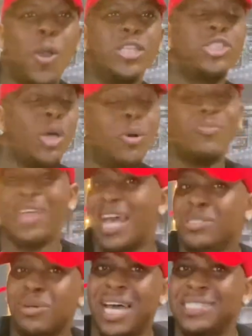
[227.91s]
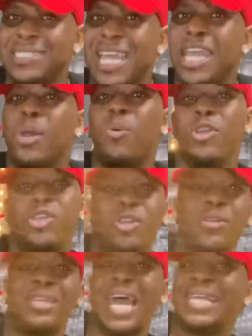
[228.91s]
So that's why I say, when
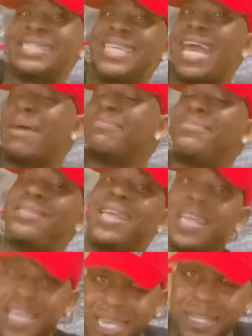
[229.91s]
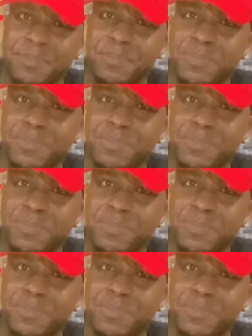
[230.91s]
you're not tapped in,